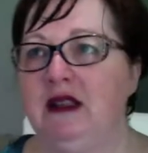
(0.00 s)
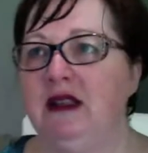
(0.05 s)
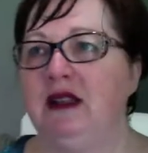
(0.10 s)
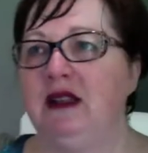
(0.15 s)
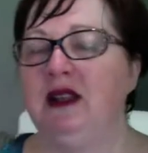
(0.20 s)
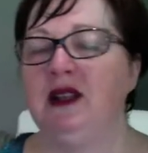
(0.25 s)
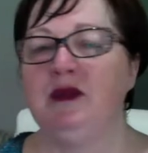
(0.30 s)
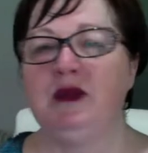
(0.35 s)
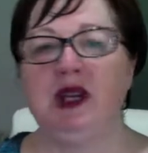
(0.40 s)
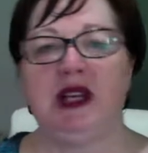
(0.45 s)

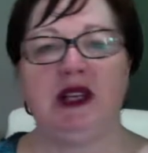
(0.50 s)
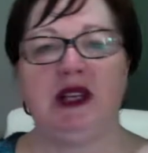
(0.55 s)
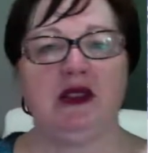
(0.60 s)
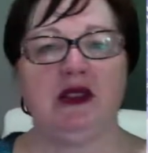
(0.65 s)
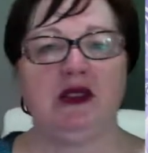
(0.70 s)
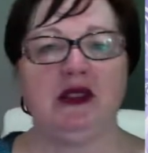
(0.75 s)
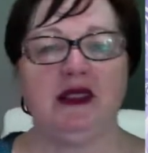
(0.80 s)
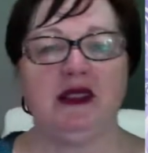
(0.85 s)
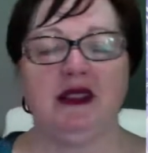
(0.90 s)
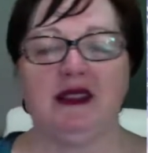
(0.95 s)
oh my
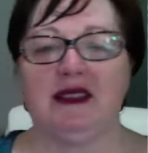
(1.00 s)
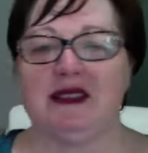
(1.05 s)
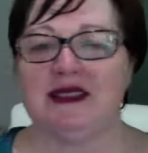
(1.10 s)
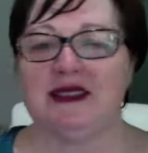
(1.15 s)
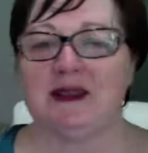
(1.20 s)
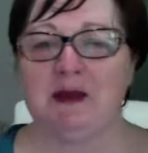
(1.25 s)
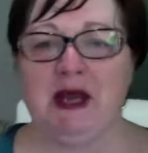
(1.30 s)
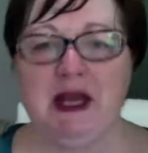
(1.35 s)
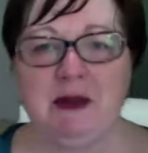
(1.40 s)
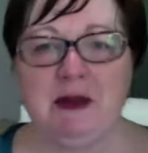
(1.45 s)

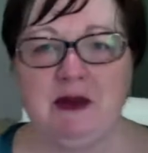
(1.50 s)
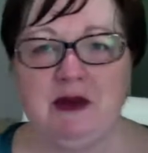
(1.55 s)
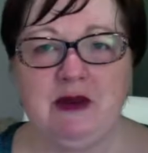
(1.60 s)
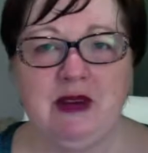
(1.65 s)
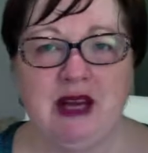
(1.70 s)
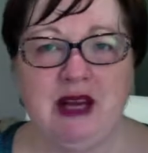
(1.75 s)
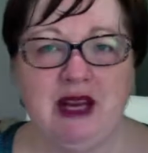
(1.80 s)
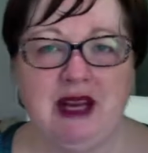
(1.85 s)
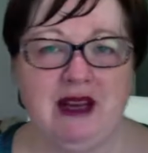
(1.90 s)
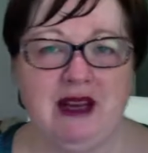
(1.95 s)
goodness,
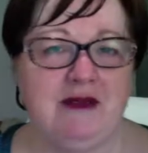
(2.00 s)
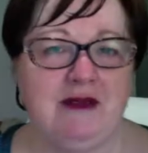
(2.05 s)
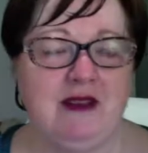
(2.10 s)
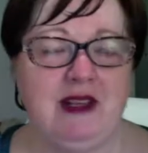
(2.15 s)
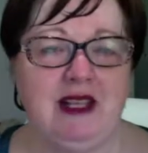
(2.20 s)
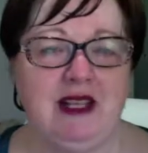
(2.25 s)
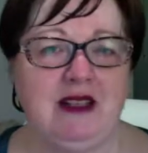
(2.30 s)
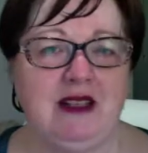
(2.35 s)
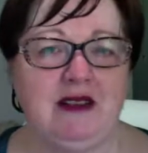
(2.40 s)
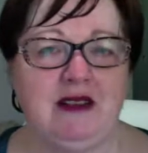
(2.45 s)
people are
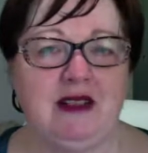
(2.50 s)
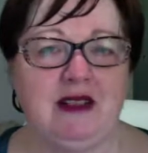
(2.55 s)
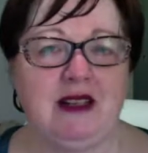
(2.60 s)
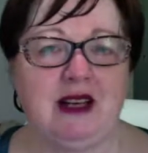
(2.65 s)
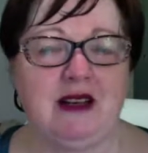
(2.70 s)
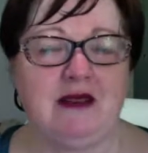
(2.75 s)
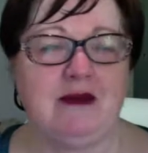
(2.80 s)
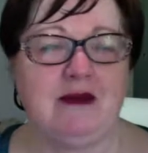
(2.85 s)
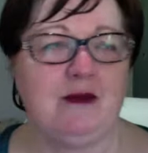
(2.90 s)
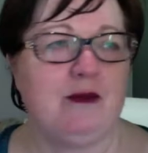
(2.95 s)
really good at
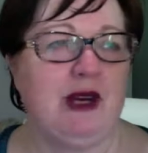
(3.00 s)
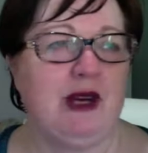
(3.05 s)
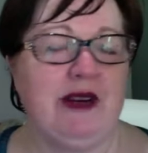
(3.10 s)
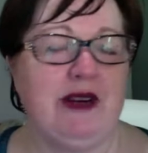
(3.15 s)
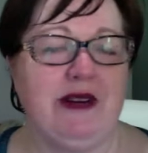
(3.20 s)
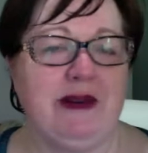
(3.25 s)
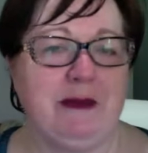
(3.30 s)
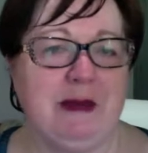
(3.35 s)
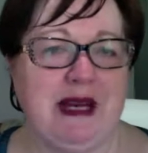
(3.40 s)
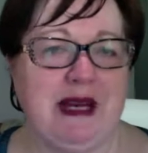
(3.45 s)

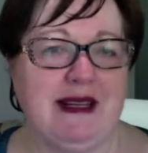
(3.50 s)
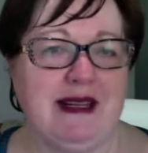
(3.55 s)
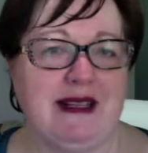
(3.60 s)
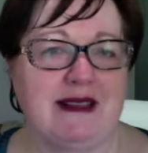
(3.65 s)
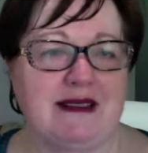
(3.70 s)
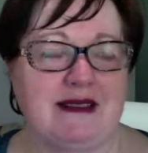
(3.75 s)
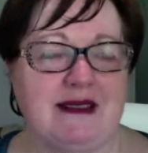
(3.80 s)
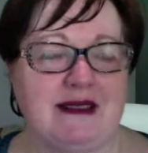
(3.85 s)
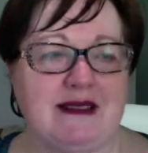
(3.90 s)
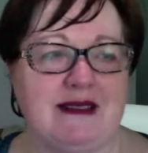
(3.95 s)
wearing
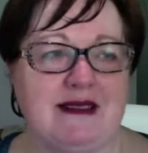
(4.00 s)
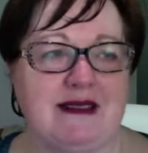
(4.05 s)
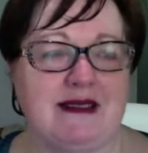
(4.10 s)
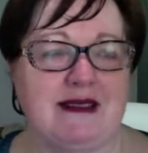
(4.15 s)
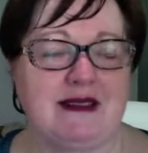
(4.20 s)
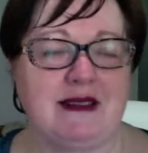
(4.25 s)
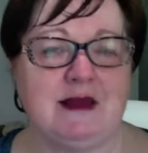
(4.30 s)
masks.